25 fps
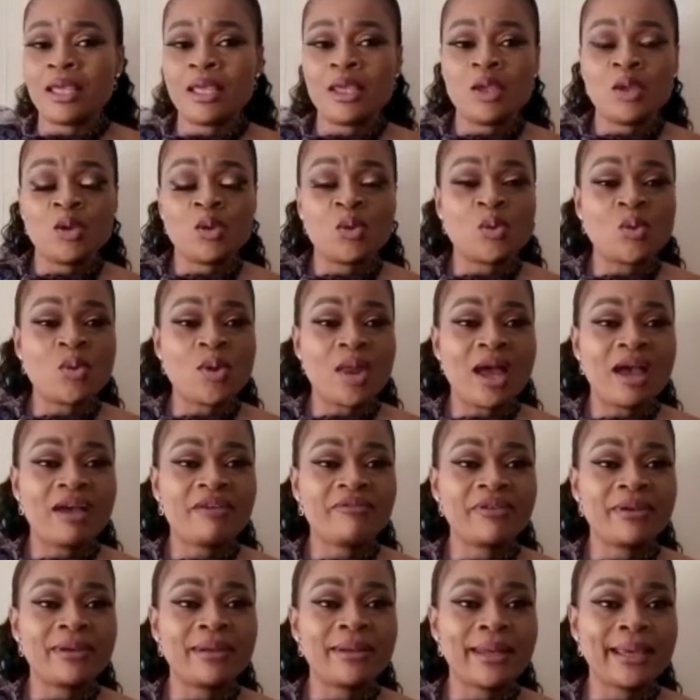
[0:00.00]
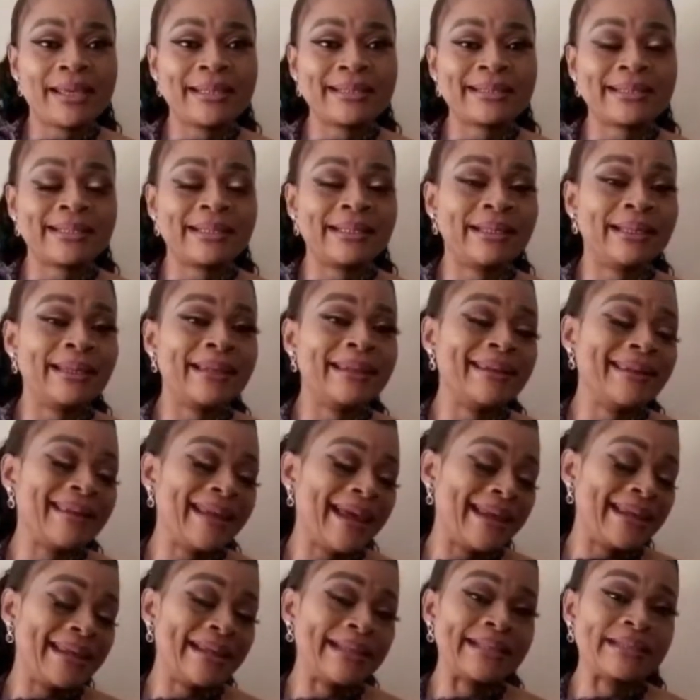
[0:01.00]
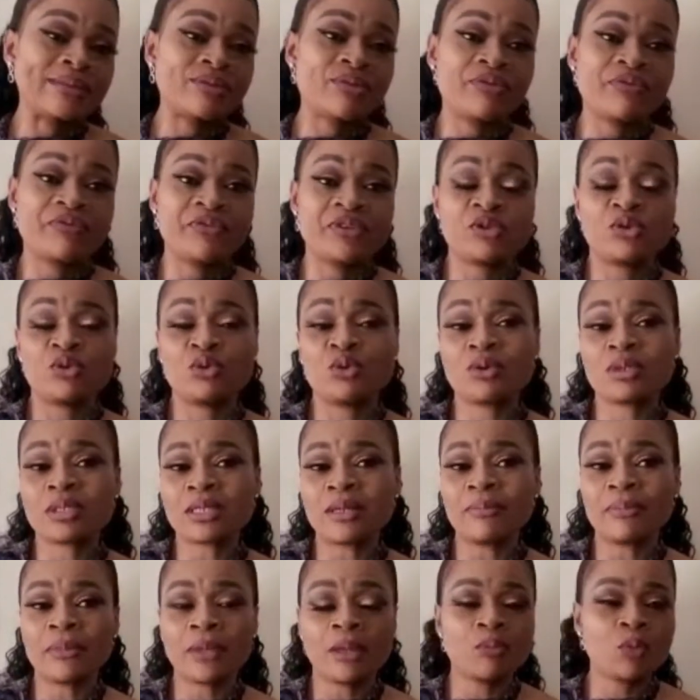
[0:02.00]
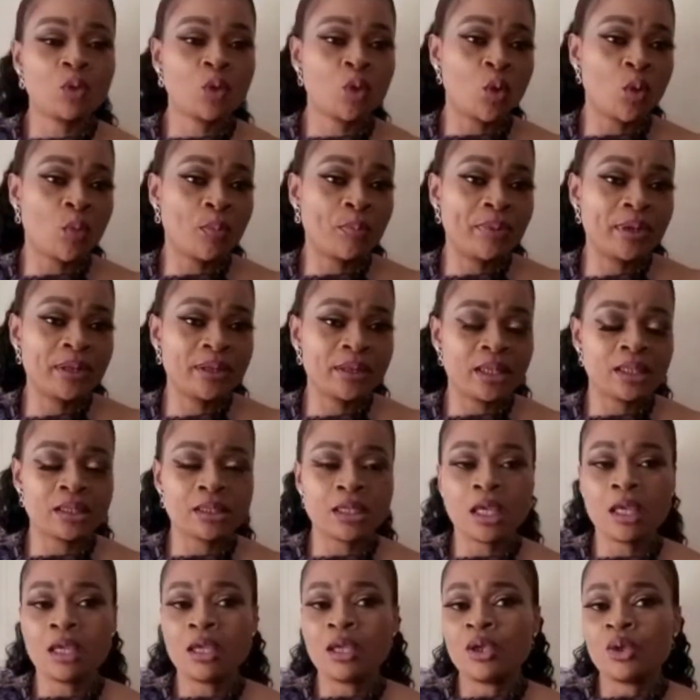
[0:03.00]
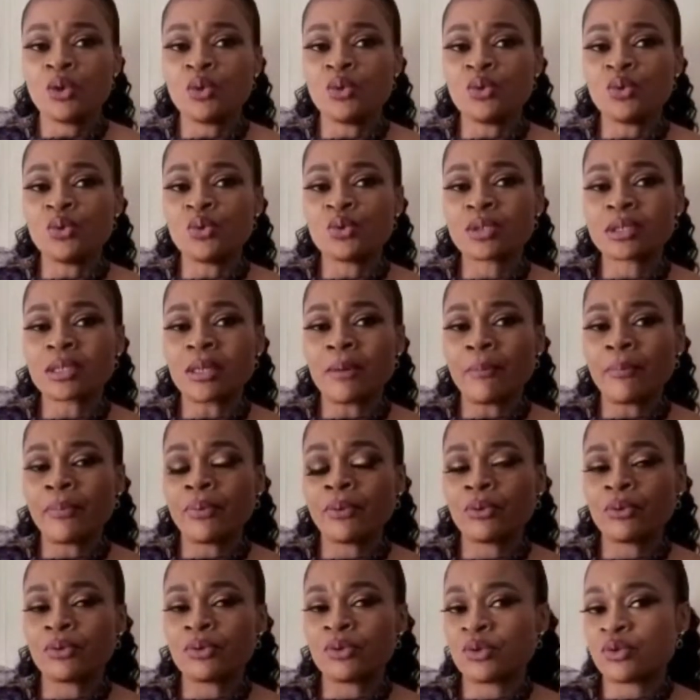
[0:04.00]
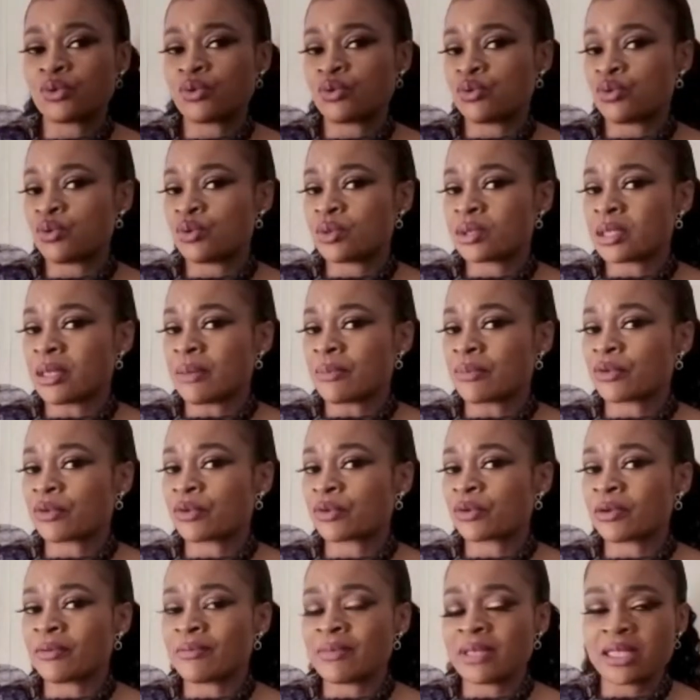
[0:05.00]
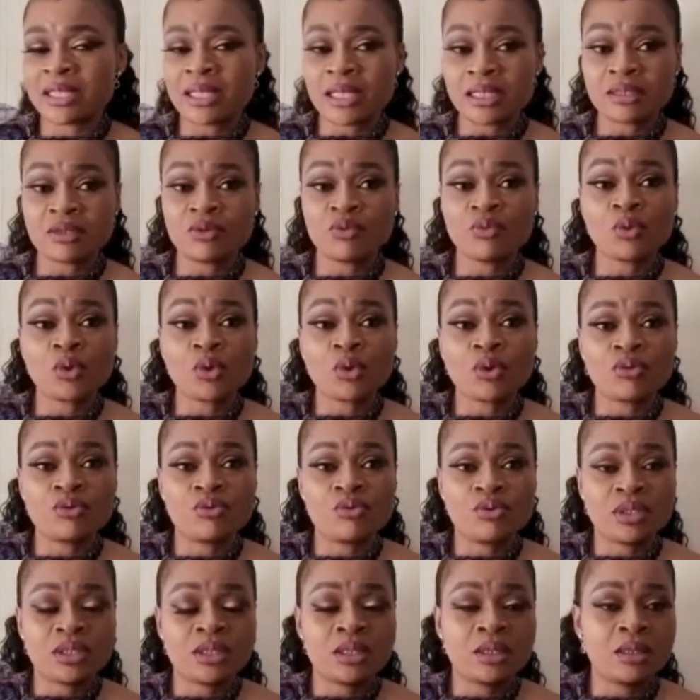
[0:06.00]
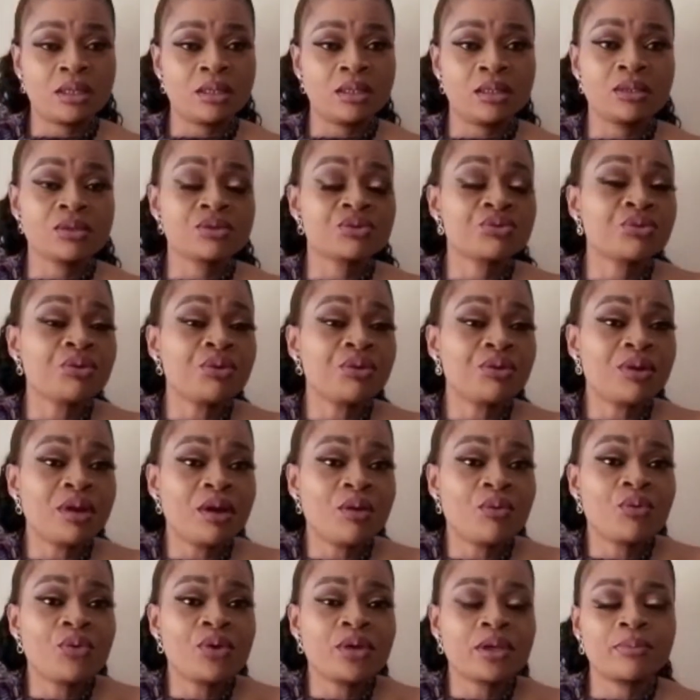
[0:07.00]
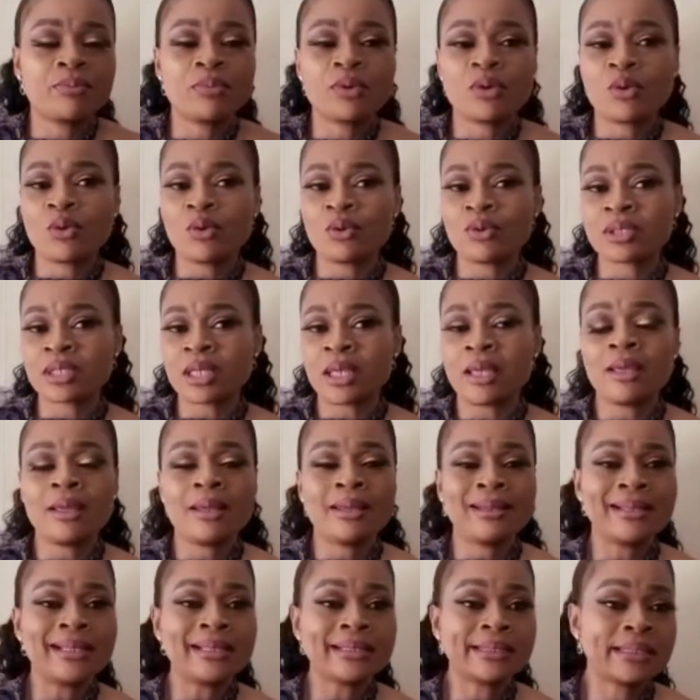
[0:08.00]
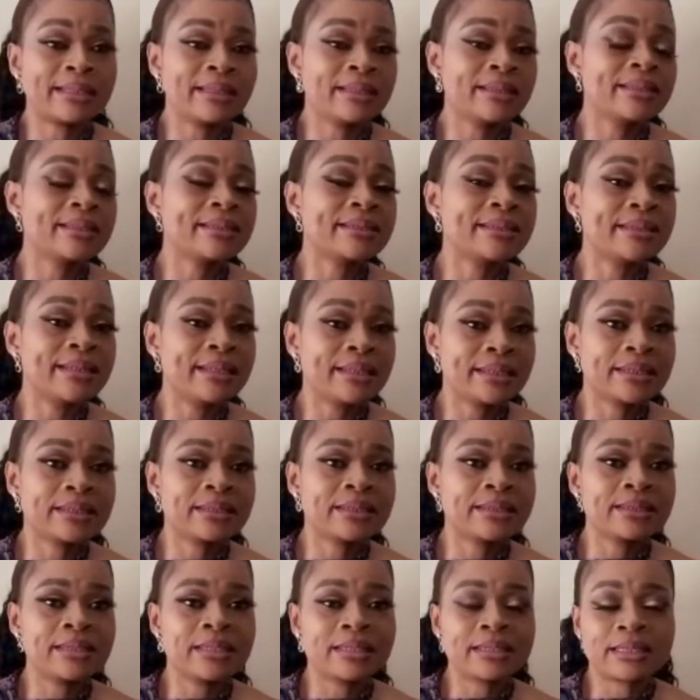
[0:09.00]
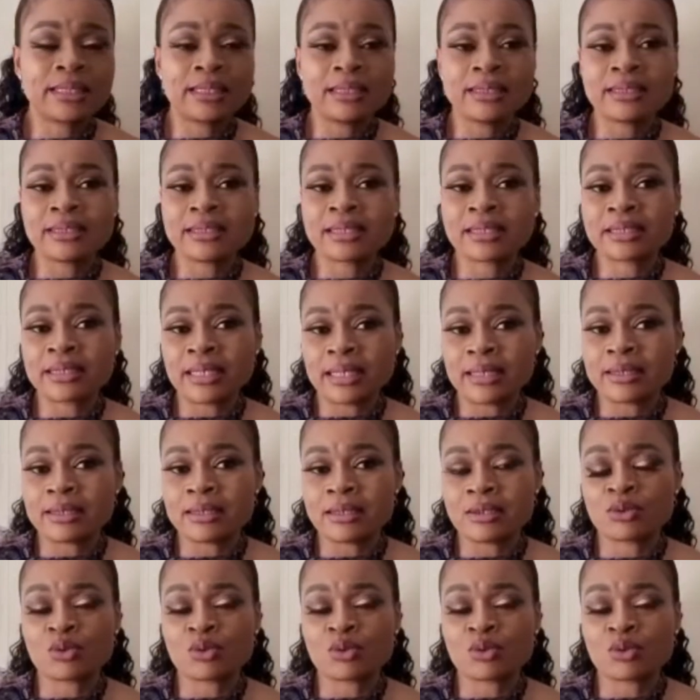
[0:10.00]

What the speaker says: You're gonna have a nice skin, nice surface. You know, sometimes you complain that you use some product, you use some cream, it doesn't work on your skin. It's not gonna work because the skin is dirty, the skin is shady.